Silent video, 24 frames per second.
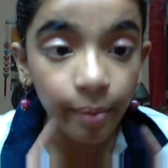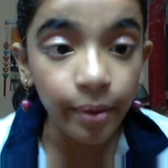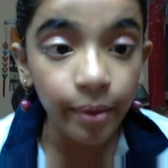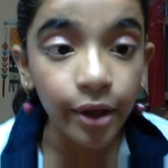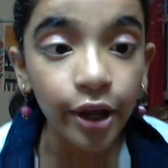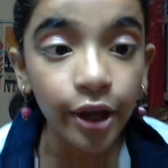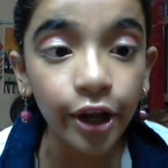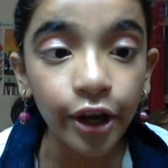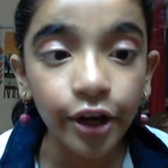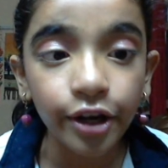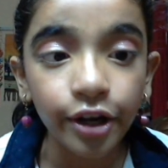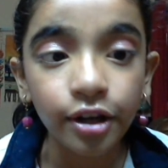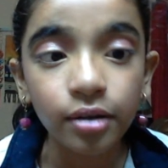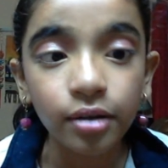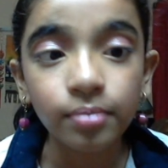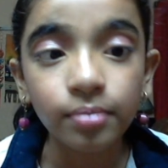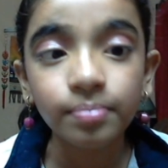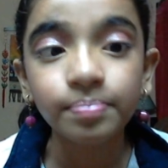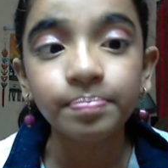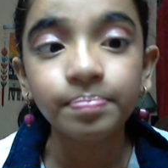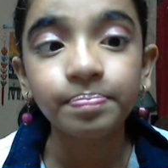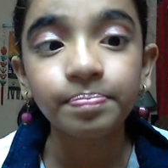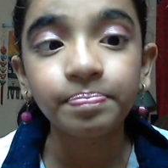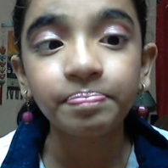when I'm
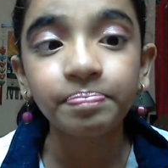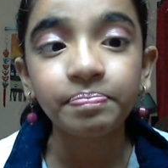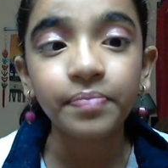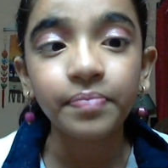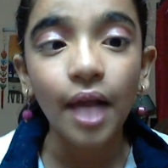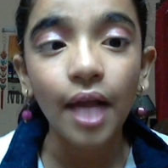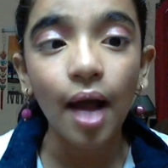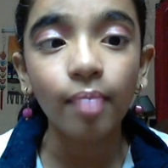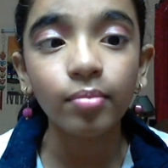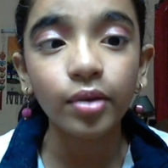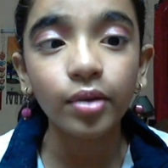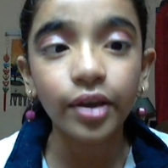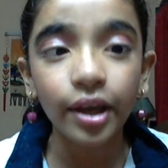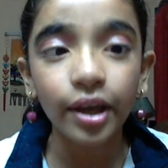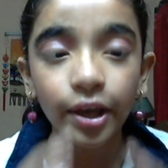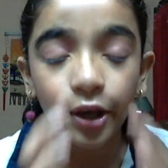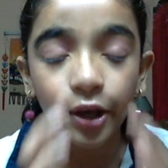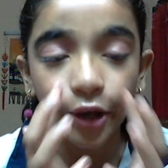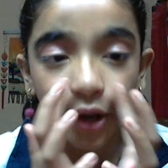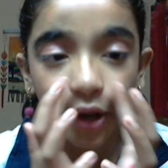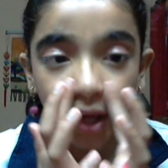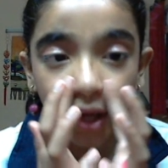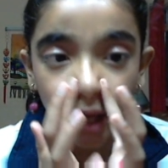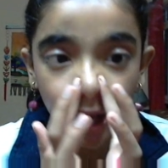here, I'm
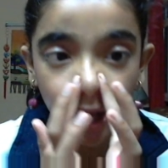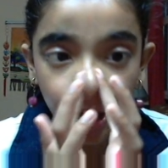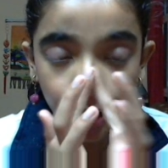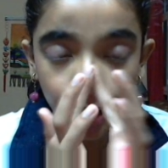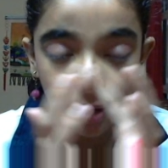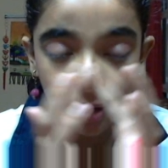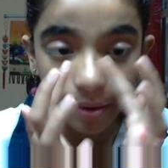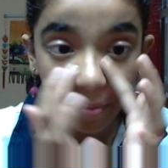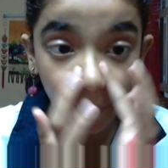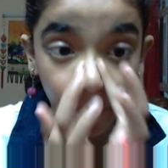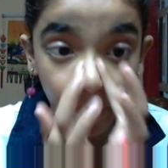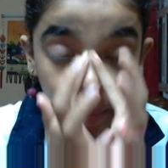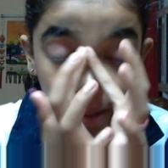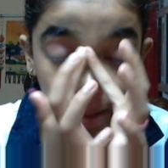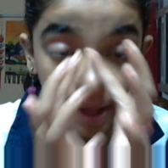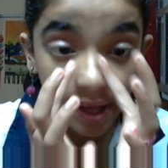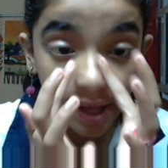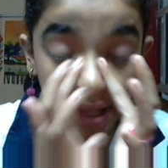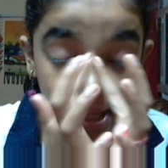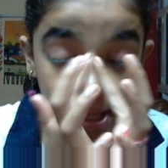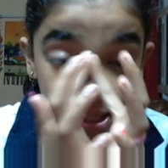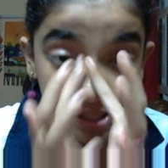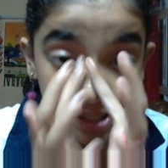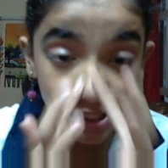looking good here.
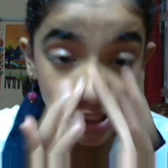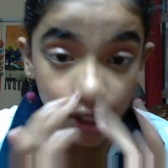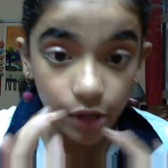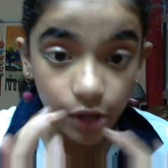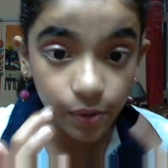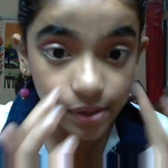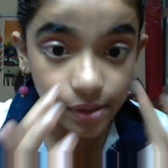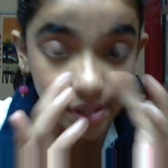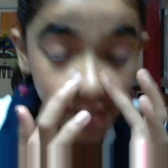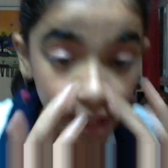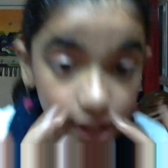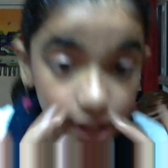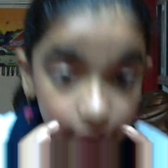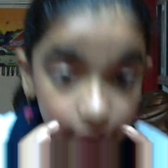So